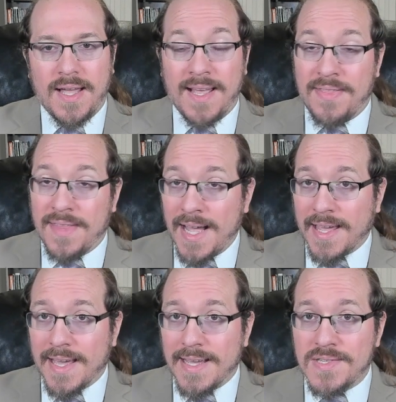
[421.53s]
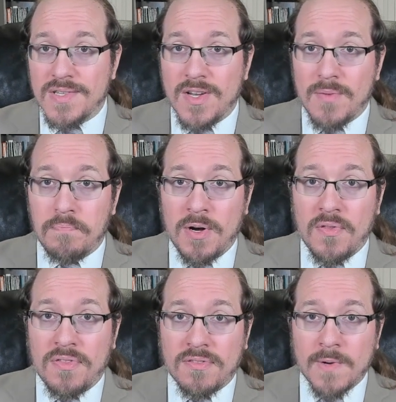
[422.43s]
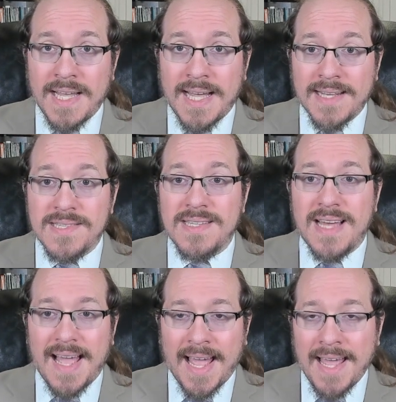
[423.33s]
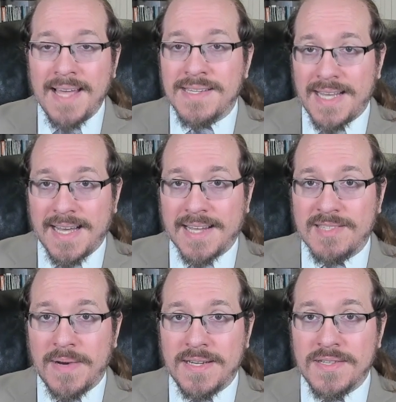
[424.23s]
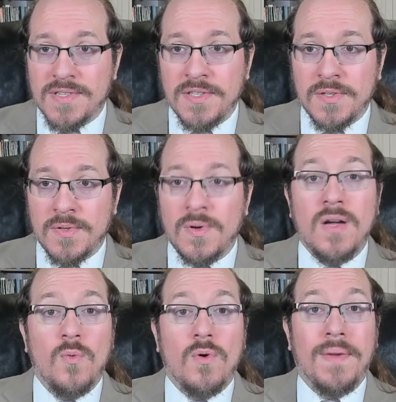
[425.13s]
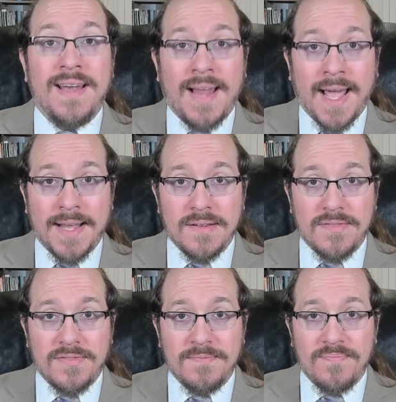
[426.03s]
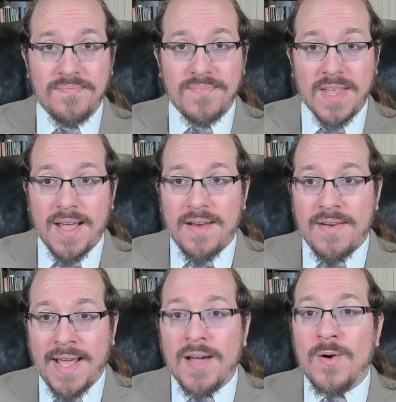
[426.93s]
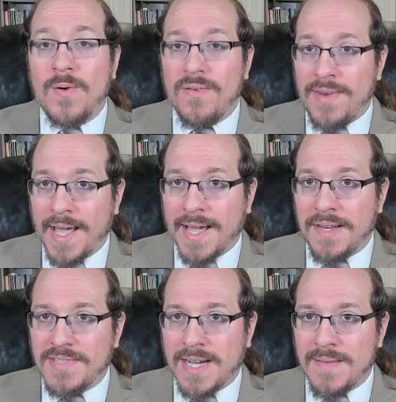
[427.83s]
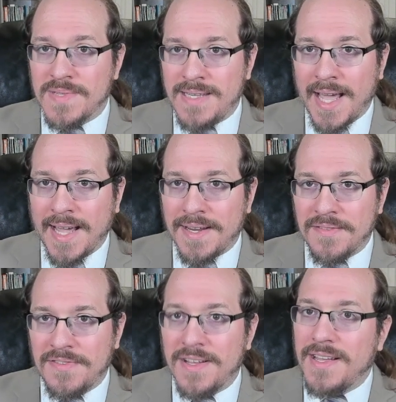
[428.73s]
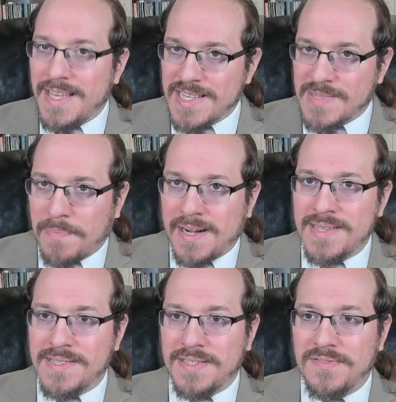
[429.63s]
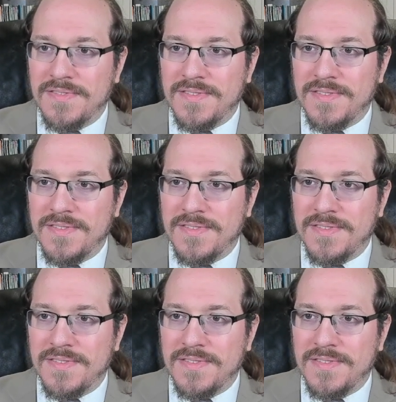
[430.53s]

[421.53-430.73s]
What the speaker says: In that case, both 3x and x minus 2 will be negative. Now, negative times negative is positive.